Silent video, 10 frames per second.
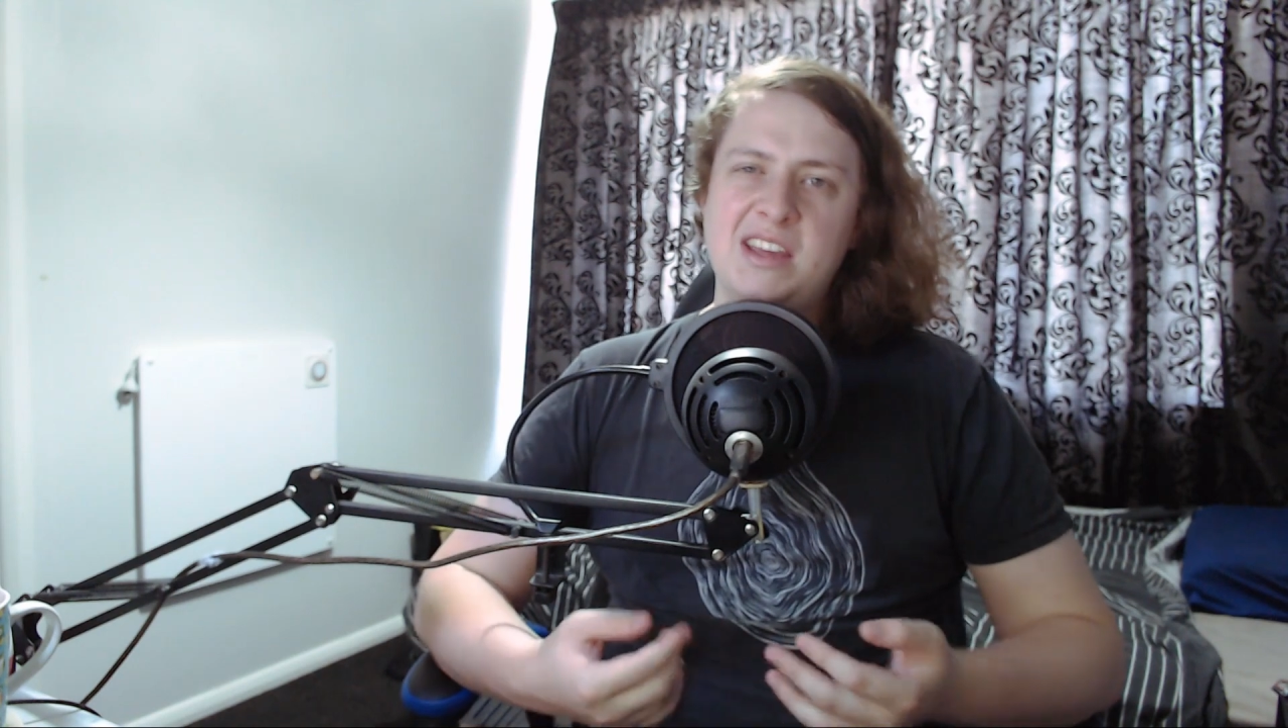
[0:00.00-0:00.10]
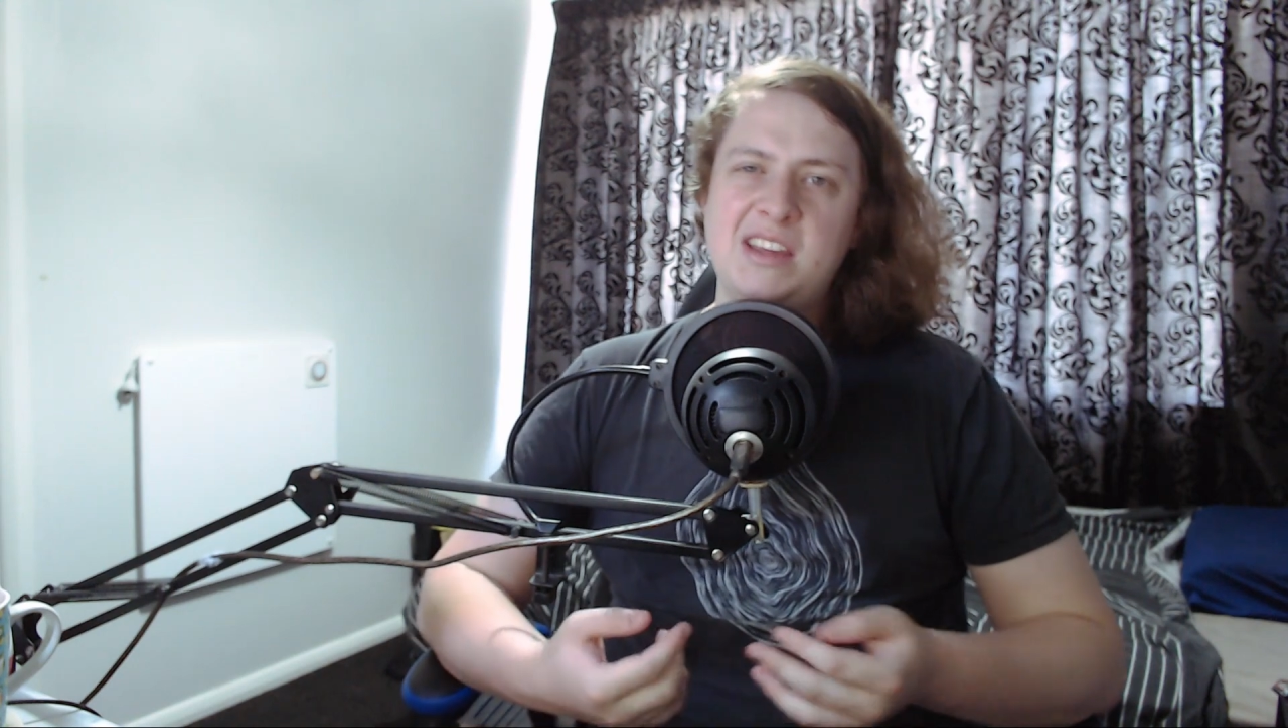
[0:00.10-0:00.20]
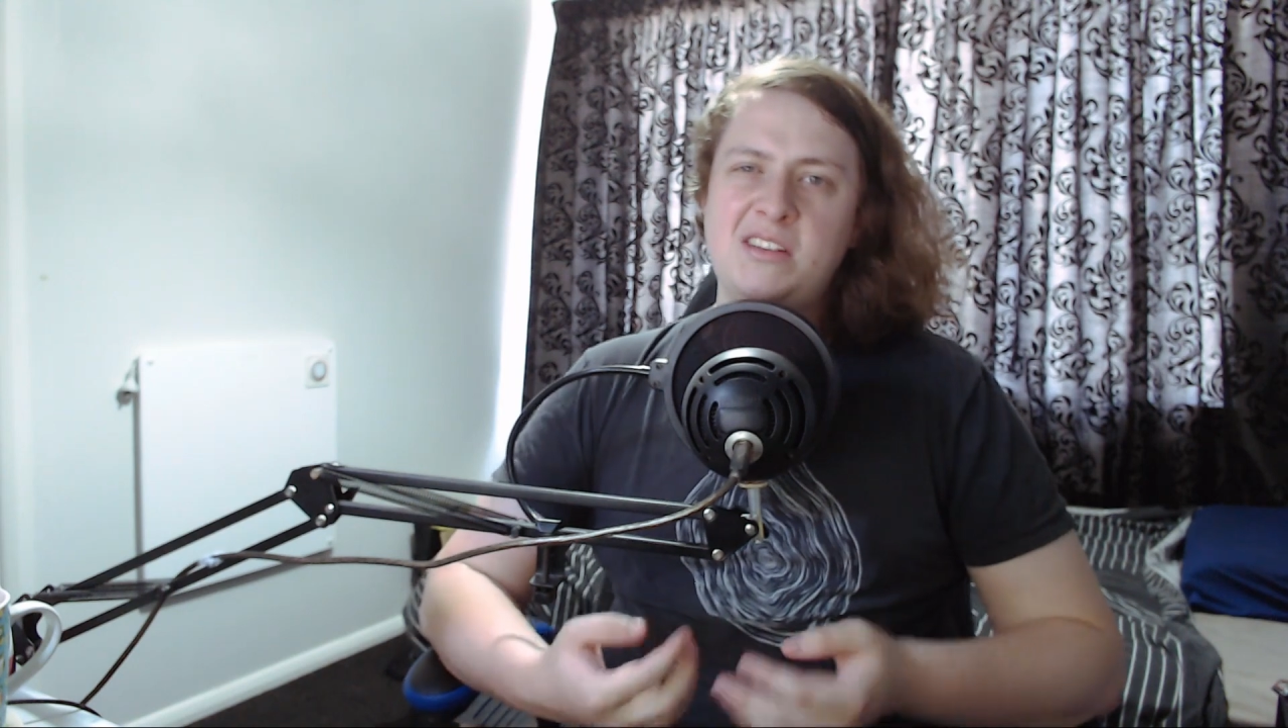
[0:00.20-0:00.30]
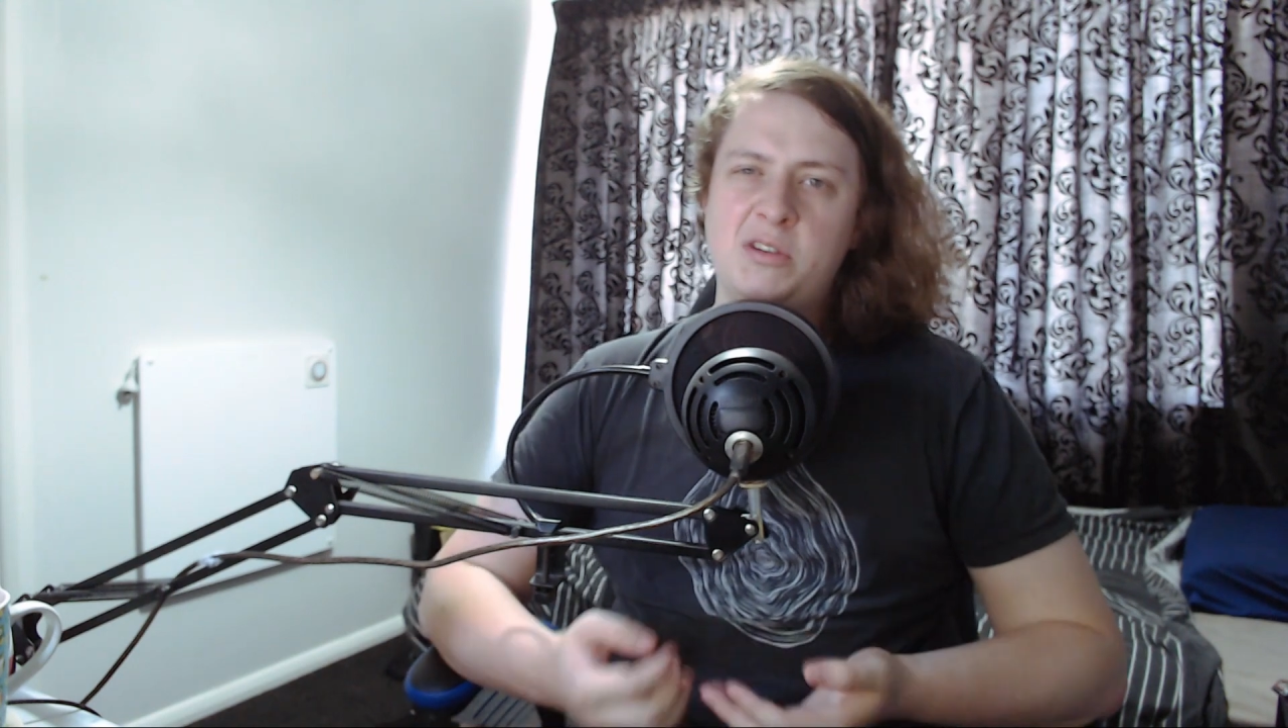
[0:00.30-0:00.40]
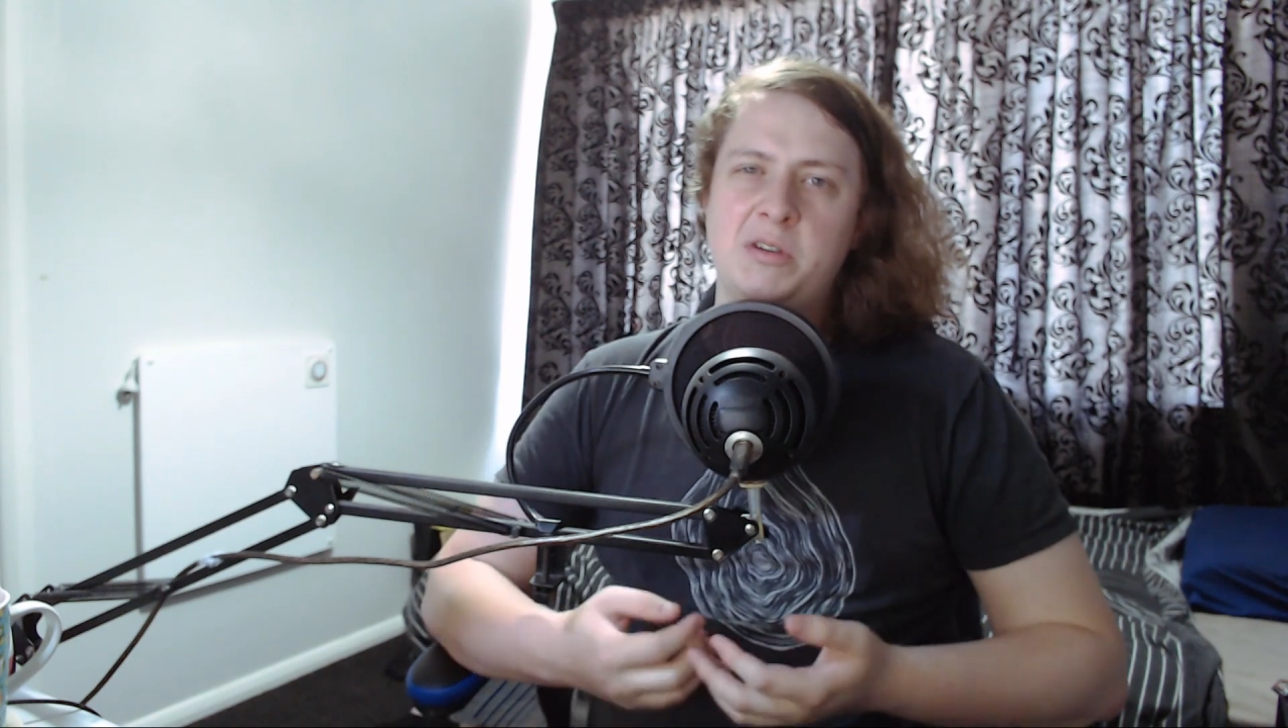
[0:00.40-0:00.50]

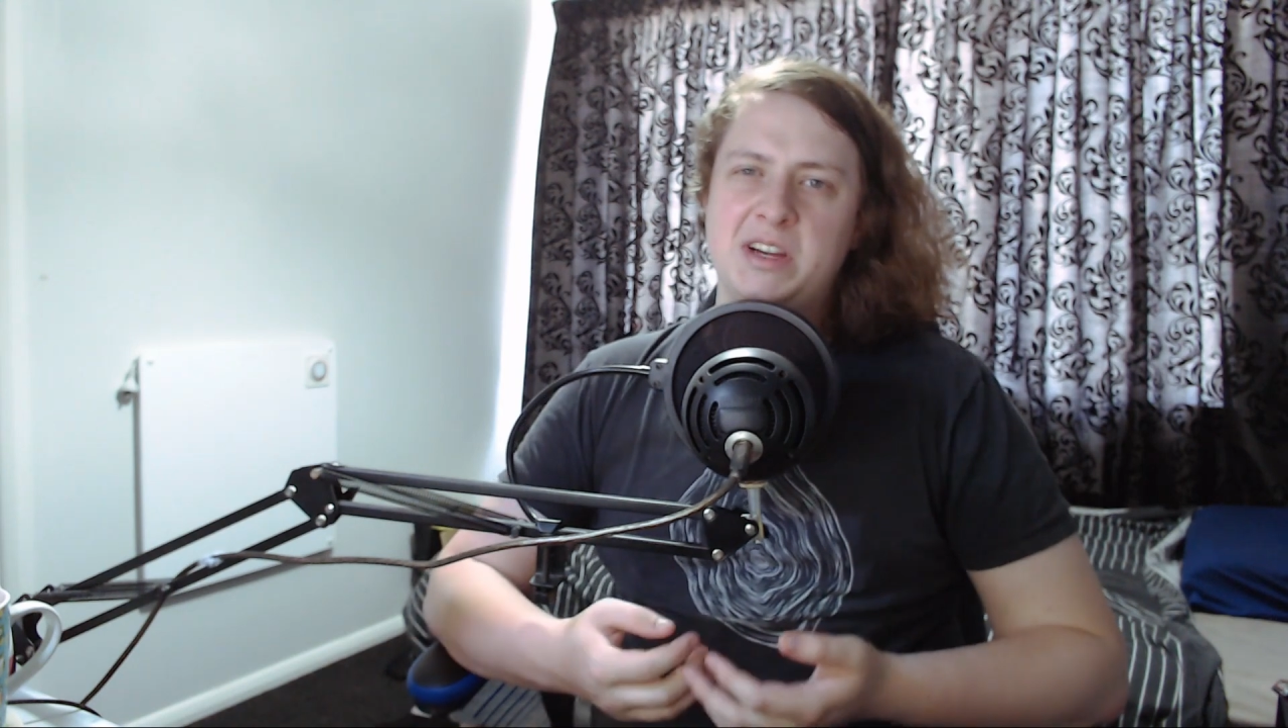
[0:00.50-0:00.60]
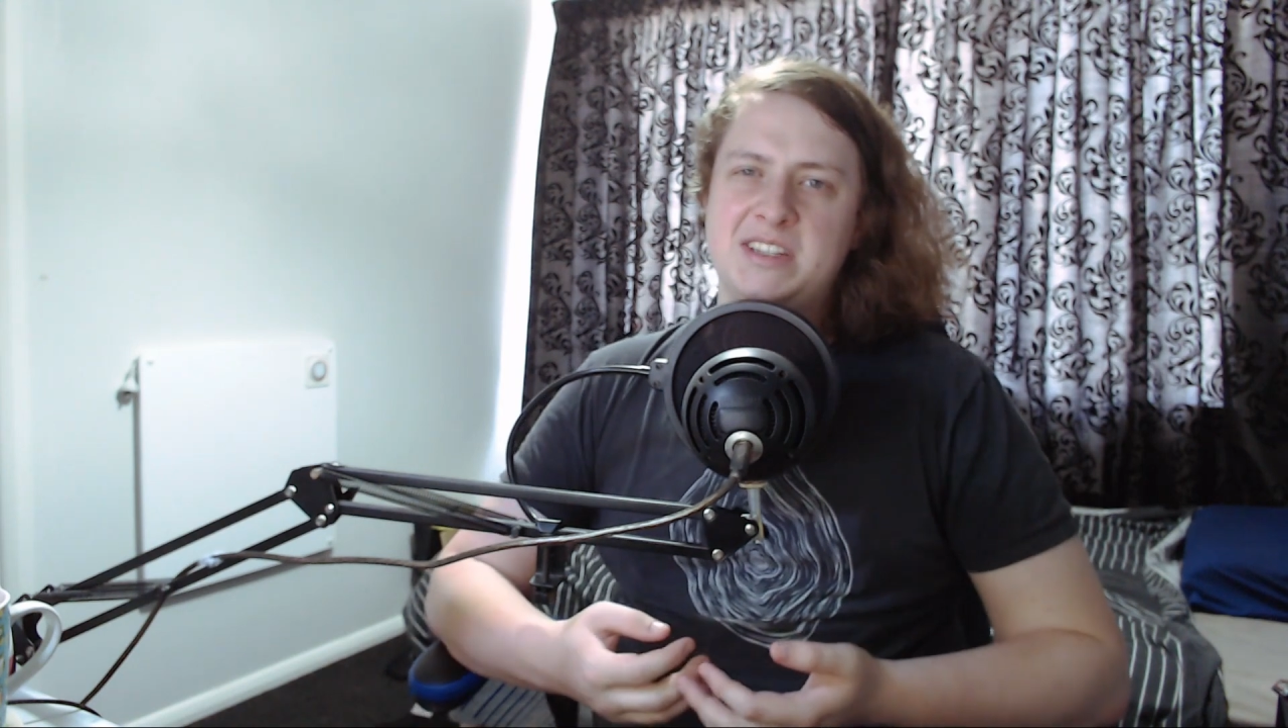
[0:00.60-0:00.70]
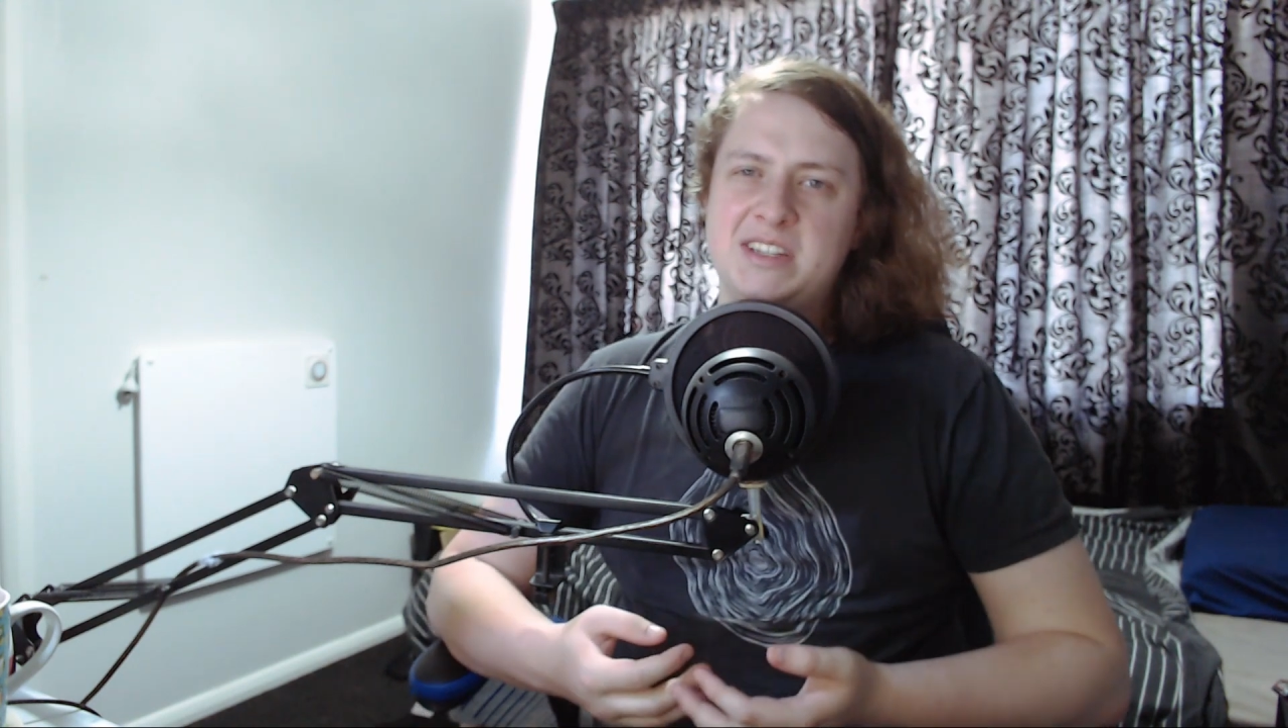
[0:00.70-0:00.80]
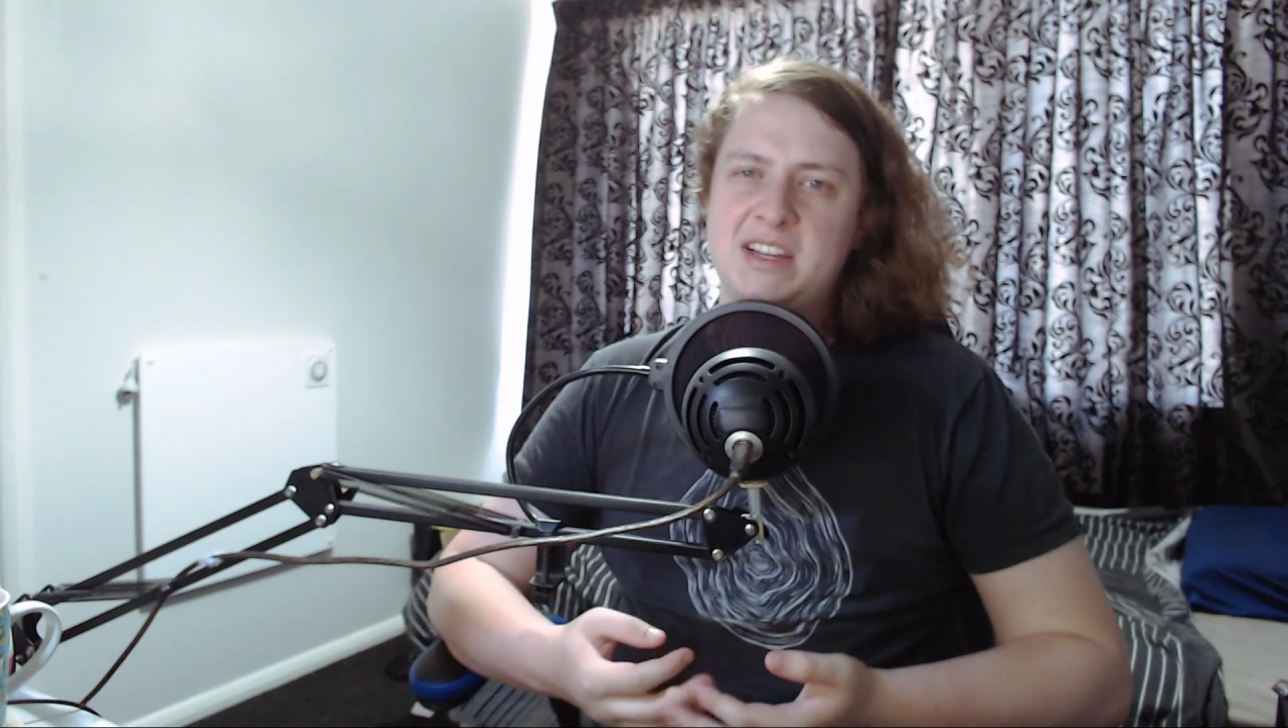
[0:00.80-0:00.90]
increased